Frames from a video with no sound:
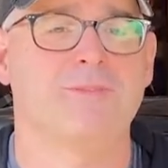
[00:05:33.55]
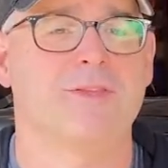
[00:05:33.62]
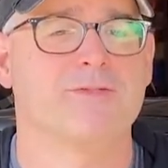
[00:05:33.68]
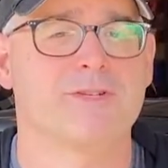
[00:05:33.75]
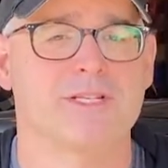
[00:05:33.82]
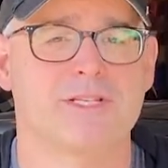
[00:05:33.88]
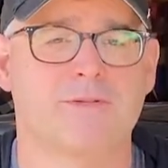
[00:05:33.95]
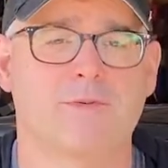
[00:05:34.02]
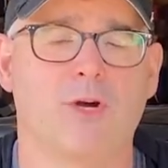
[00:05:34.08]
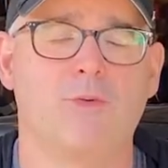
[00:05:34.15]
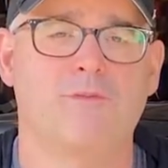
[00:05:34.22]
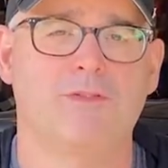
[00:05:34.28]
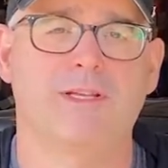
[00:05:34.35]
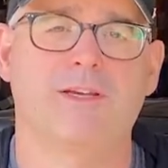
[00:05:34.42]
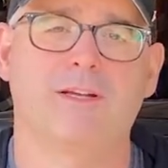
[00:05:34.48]
They're just
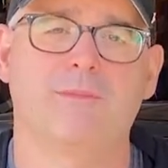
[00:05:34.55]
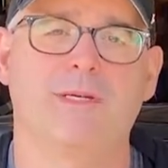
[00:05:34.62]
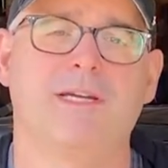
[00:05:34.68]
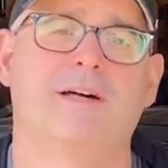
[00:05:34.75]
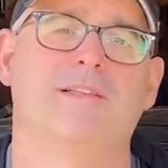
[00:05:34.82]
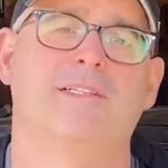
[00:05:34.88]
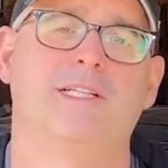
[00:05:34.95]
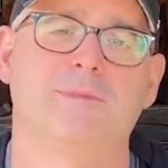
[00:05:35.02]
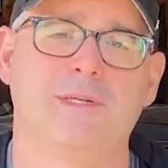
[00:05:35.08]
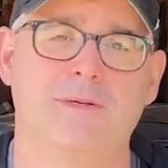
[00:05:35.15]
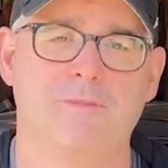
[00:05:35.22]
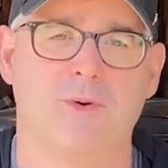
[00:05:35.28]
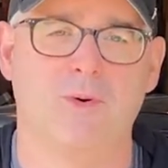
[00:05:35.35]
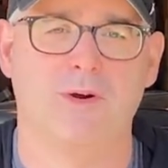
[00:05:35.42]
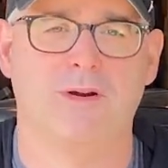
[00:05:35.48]
hopefully going to be a little bit
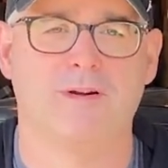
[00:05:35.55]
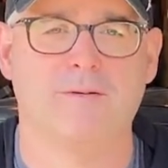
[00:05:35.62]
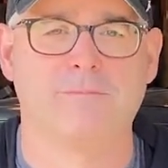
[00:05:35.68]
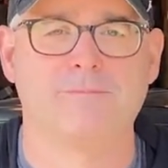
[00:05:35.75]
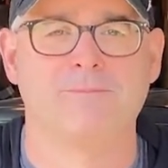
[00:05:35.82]
more